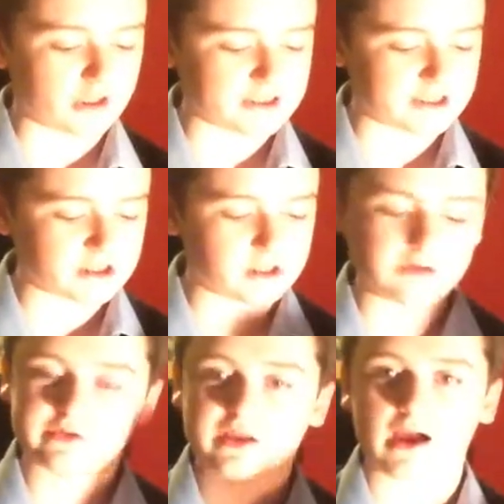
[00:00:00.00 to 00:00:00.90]
It's
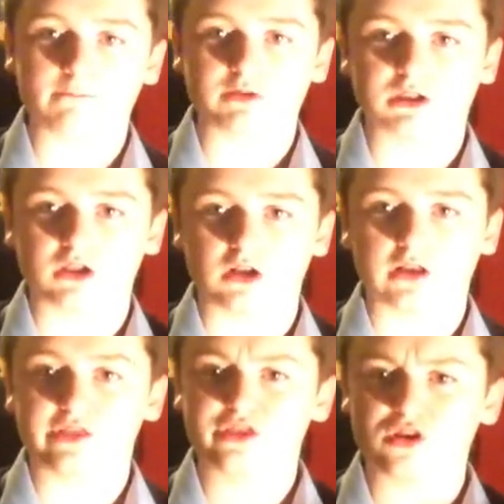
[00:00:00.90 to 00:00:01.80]
exclusive to Amazon, and
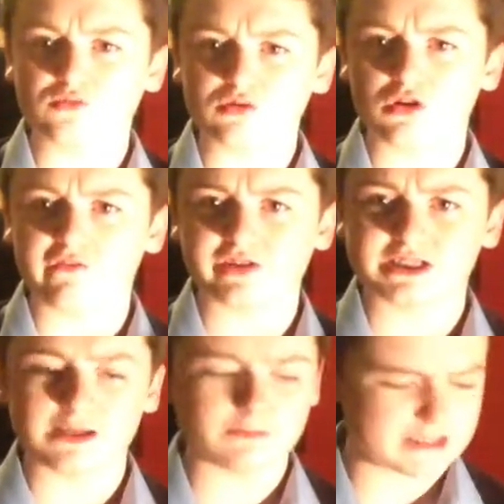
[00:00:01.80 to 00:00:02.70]
I don't know if it's
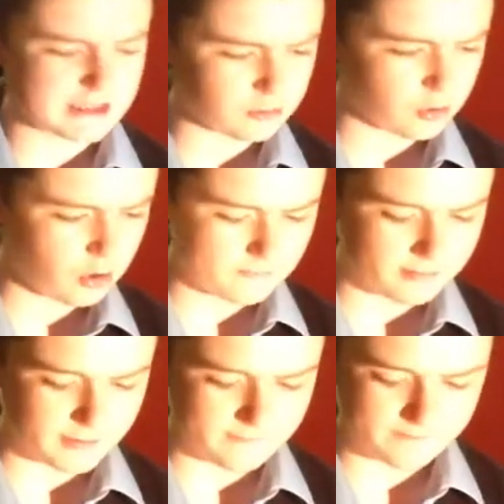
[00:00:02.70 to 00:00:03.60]
limited or not,
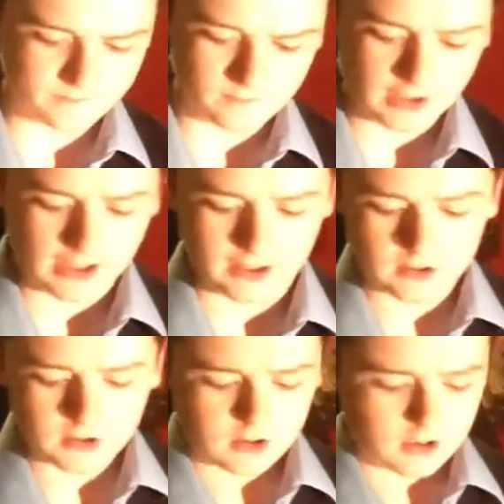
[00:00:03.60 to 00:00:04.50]
but yeah,
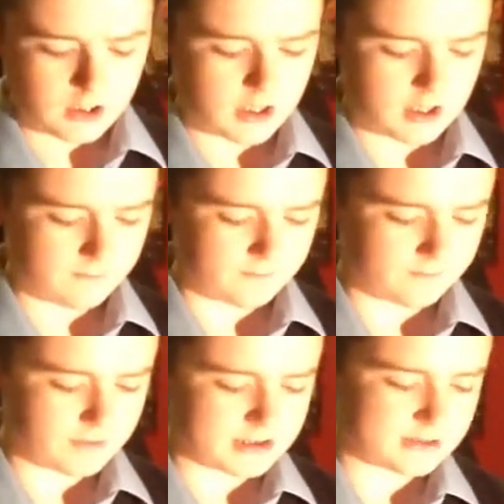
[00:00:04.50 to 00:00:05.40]
um,
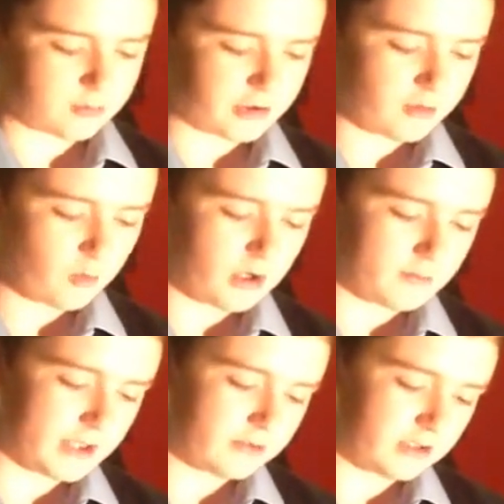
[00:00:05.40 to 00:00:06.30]
this is worth your while.
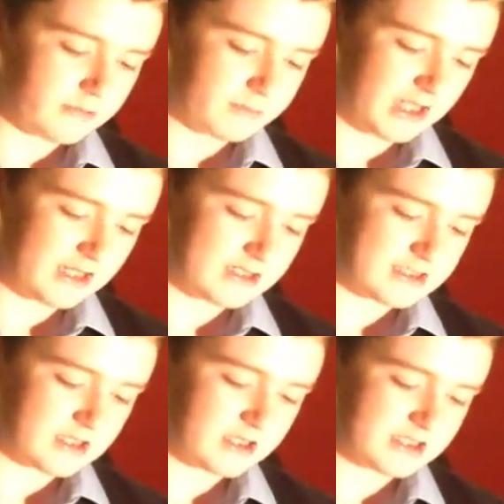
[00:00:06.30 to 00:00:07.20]
My only complaint is
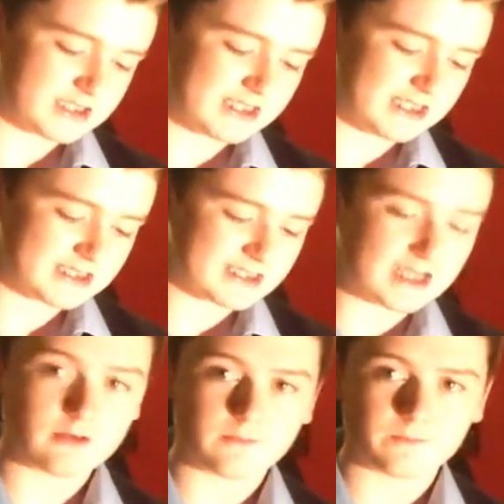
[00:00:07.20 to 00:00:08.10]
it kind of sticks
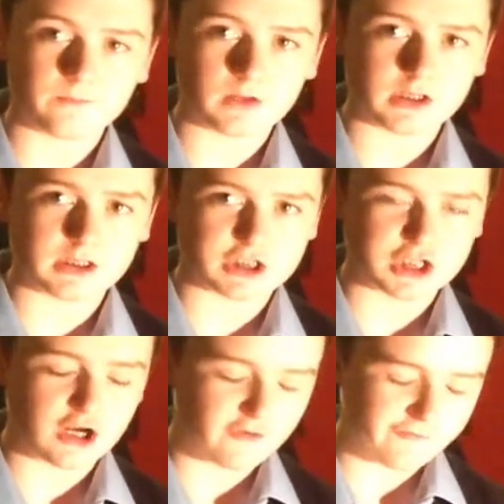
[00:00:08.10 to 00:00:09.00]
out in the
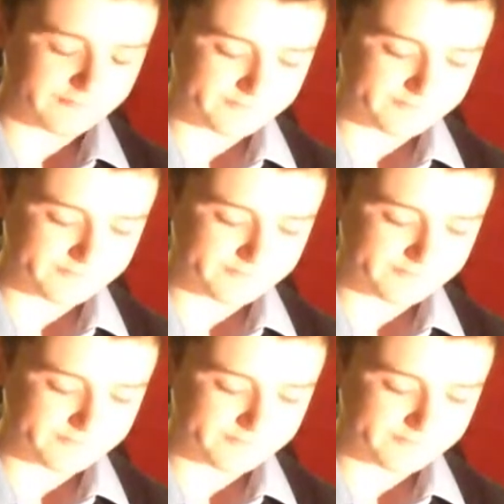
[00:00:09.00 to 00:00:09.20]
shelf.